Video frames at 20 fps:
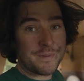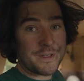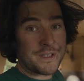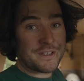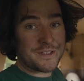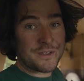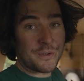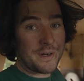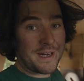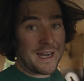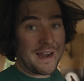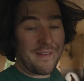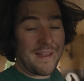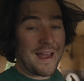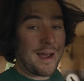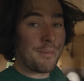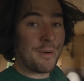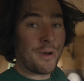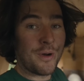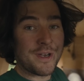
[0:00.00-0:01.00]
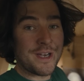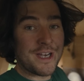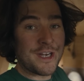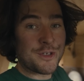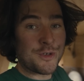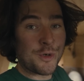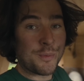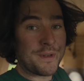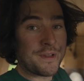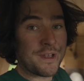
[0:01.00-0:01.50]
sorting out that
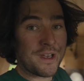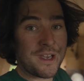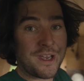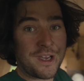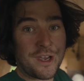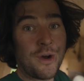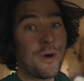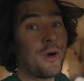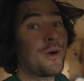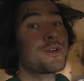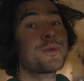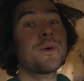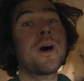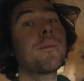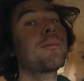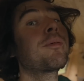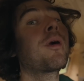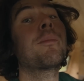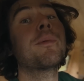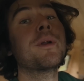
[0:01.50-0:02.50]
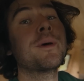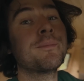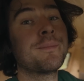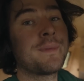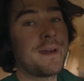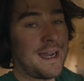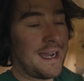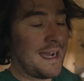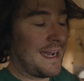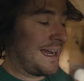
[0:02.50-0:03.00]
blockage will be the cure to our problem,
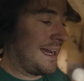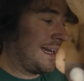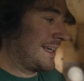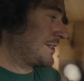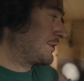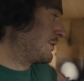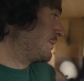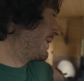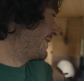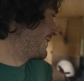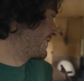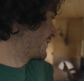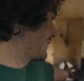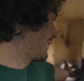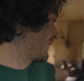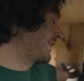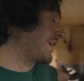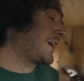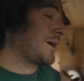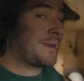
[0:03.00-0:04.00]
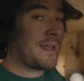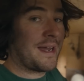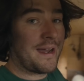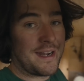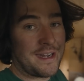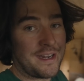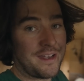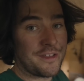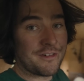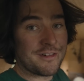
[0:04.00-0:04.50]
and we'll be able to cook in there without
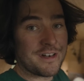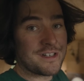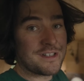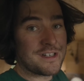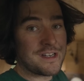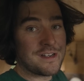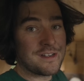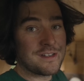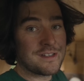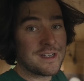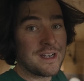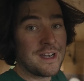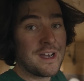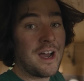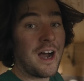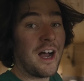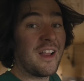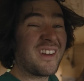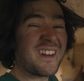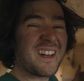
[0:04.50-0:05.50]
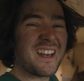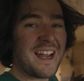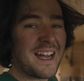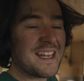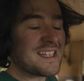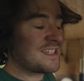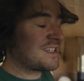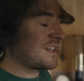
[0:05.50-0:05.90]
any other issues. I'm not going to light it